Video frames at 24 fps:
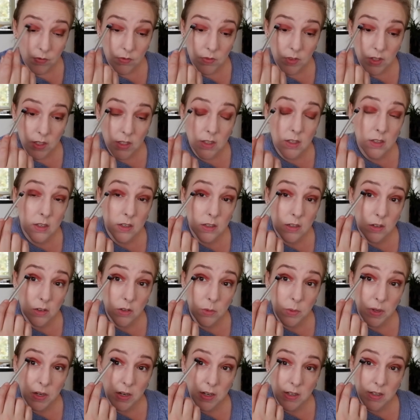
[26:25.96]
Like this is going
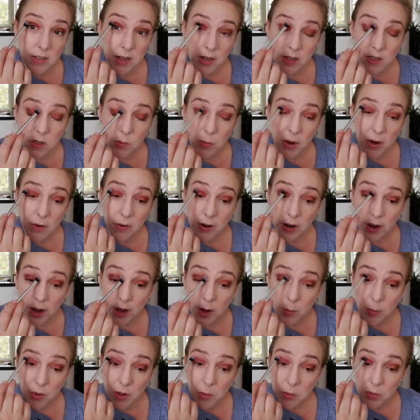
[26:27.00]
to be an intense berry
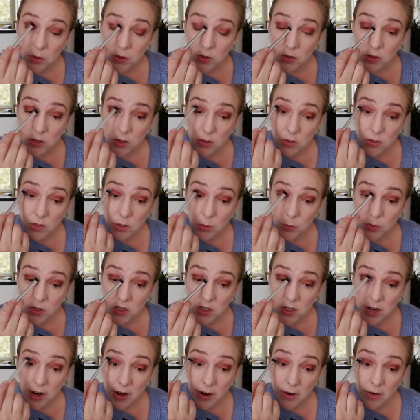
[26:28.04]
eye, people. Don't, don't be
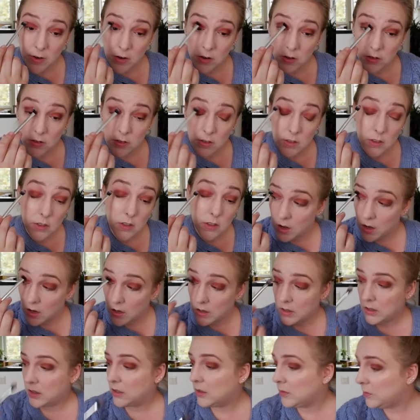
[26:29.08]
scared.
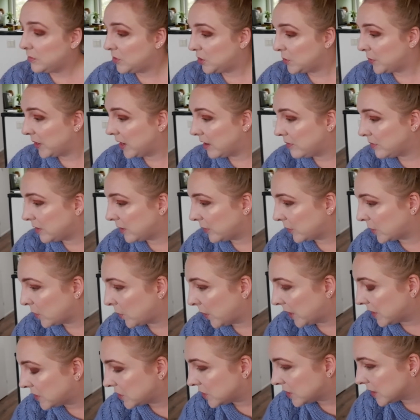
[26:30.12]
Um, do we have another
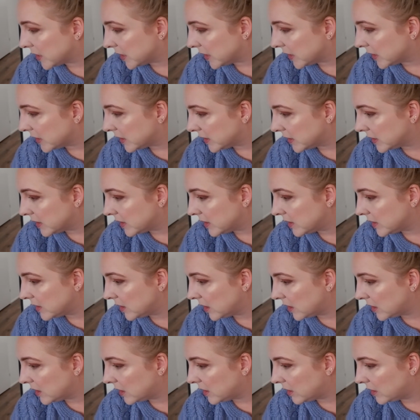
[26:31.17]
question?
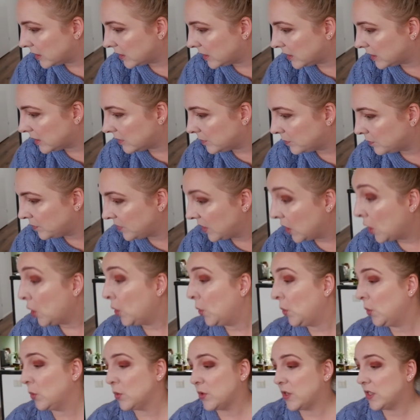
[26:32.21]
Um,
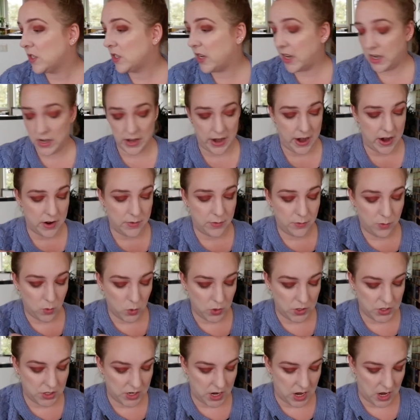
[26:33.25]
oh, skincare,
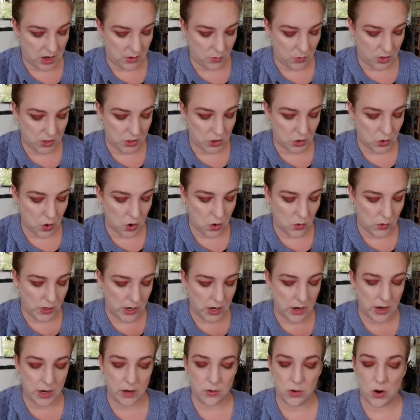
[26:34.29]
14. What's your
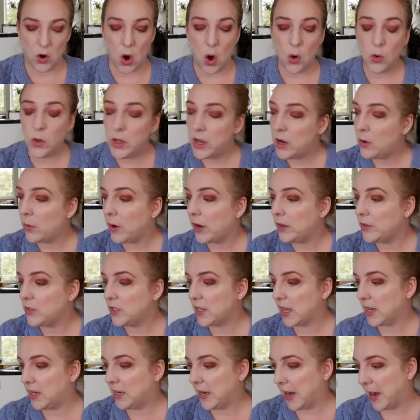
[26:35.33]
holy, holy grail
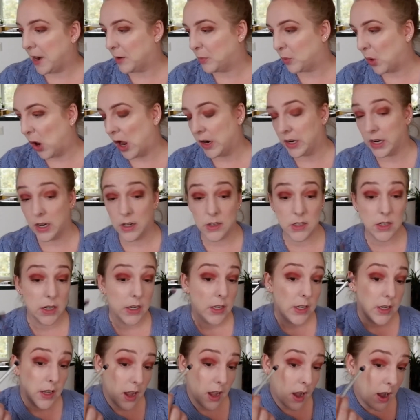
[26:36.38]
skincare product?
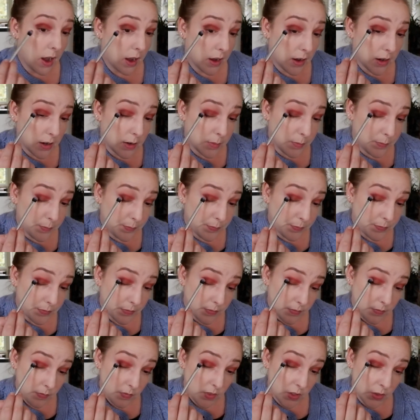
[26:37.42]
Um,
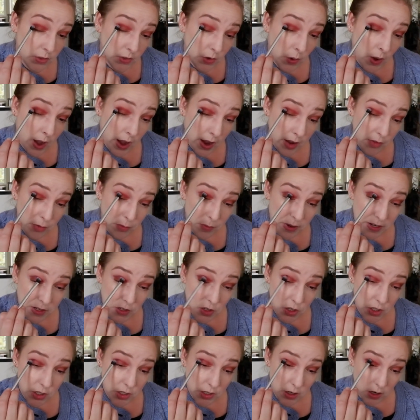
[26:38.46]
so I've
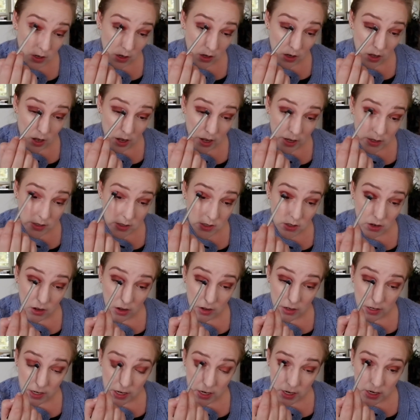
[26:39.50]
mentioned a lot
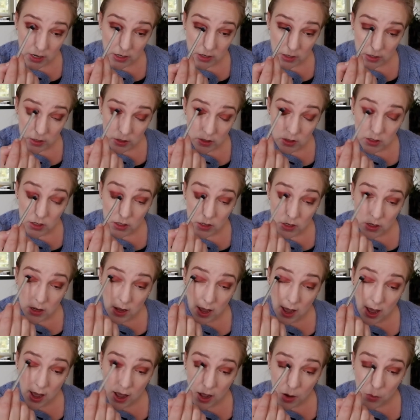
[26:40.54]
on here
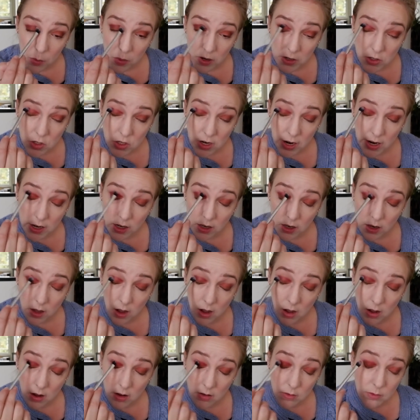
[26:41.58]
how much I
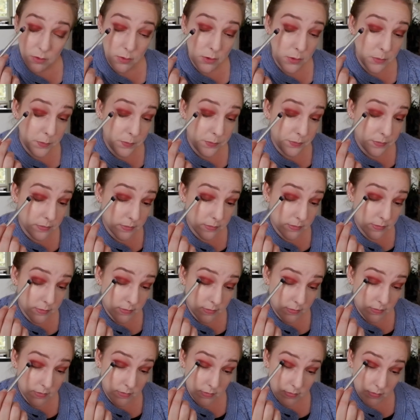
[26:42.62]
love
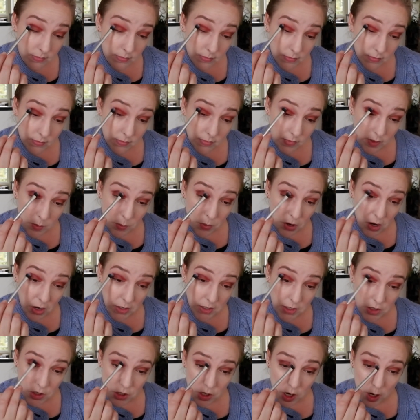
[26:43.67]
the
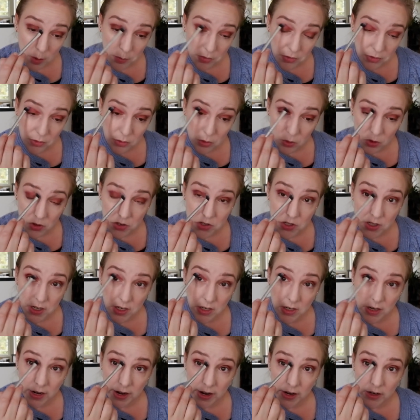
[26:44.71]
Body Shop for
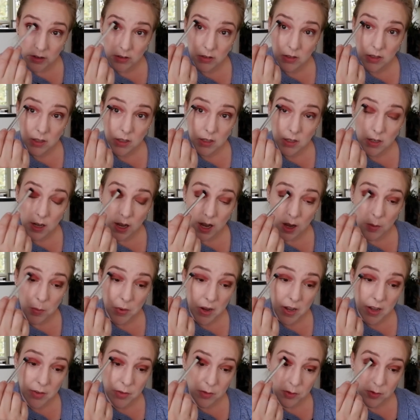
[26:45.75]
skincare. And
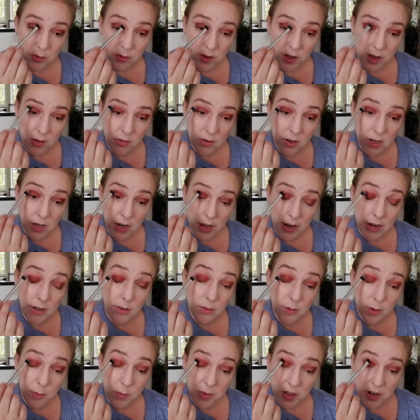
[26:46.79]
my favorite line
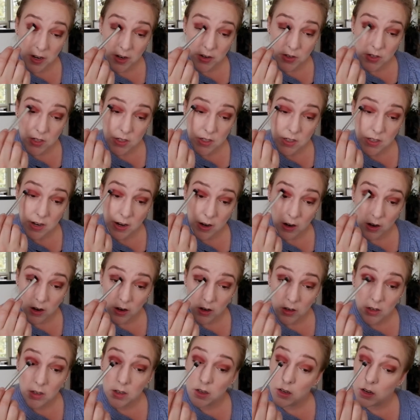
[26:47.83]
from theirs is
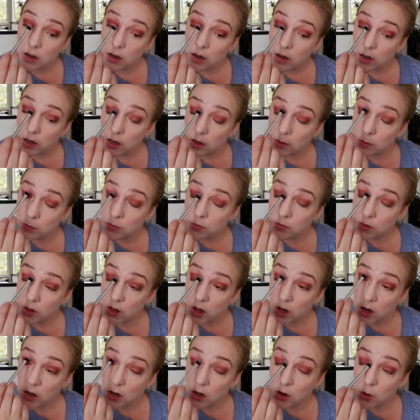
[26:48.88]
their um,
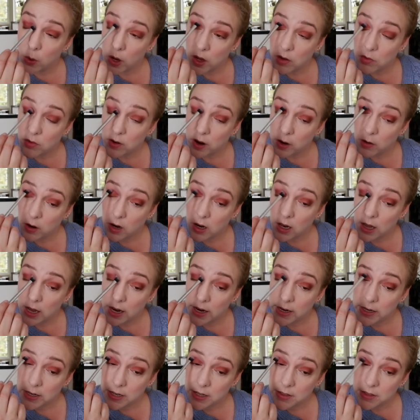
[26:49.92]
aloe vera
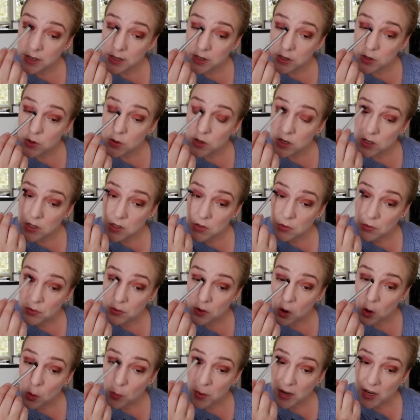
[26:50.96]
line, and they do this
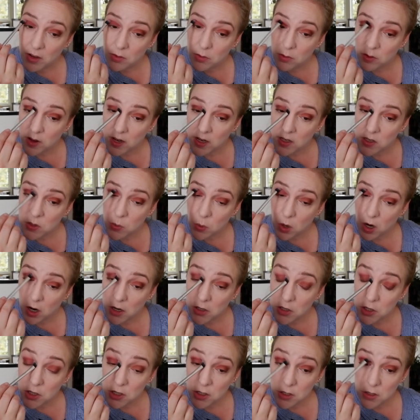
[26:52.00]
foaming face
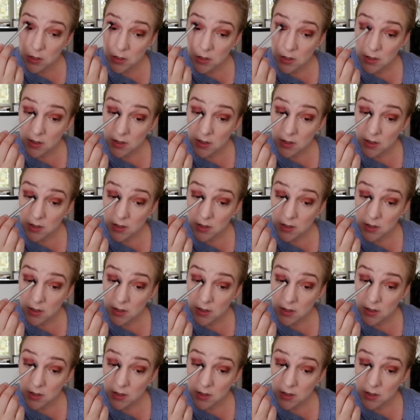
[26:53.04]
wash